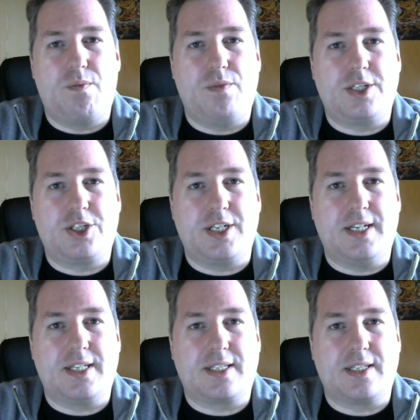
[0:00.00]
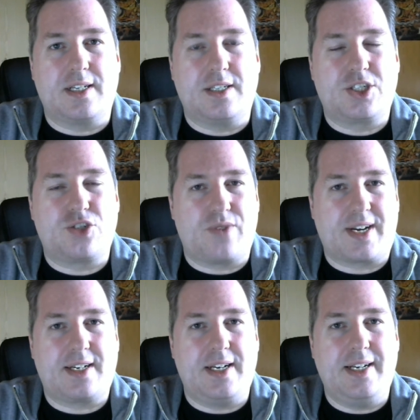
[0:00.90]
which is
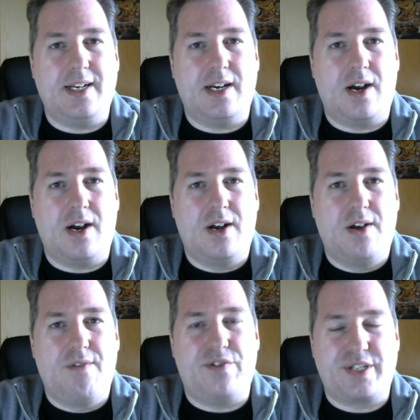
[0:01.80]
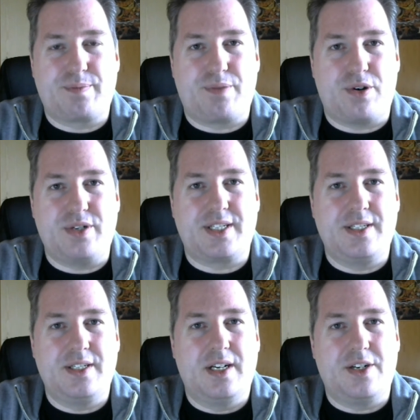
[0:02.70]
strictly a
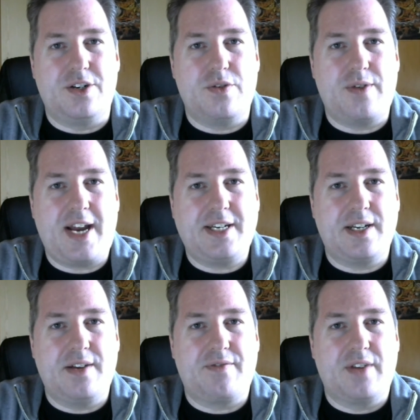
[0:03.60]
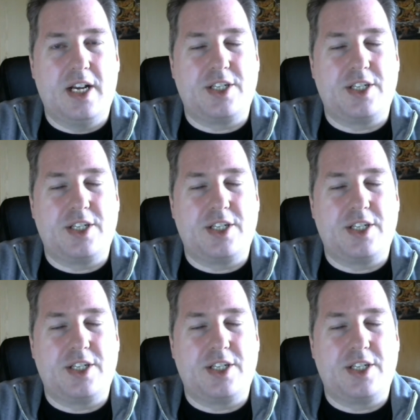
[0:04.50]
first-person narrative,